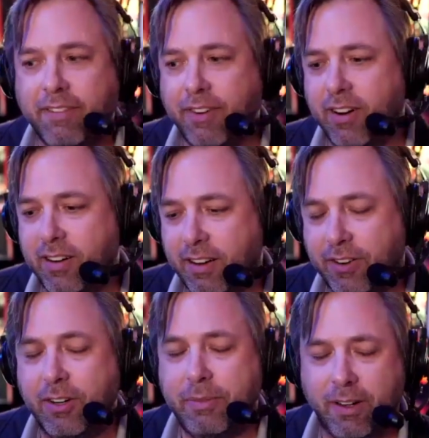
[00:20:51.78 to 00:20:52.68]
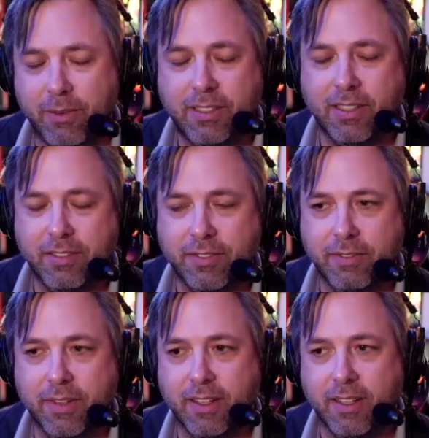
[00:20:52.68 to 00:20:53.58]
heard i've heard about it recently from
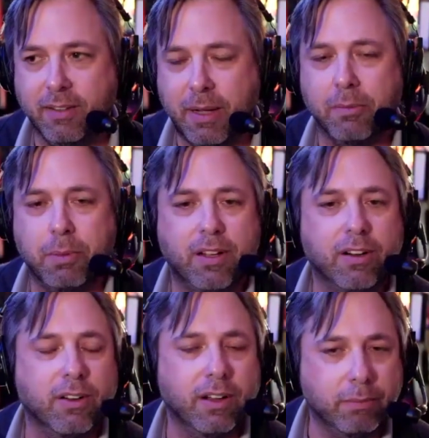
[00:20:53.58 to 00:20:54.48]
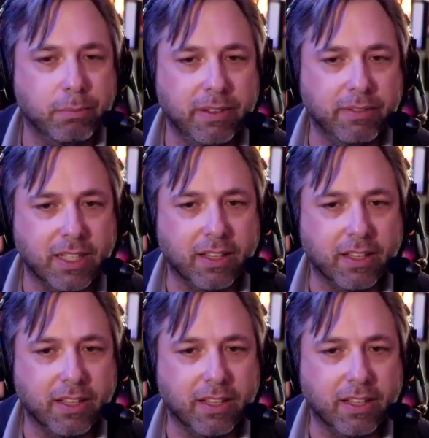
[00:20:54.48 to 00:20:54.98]
uh, michael polero i believe was out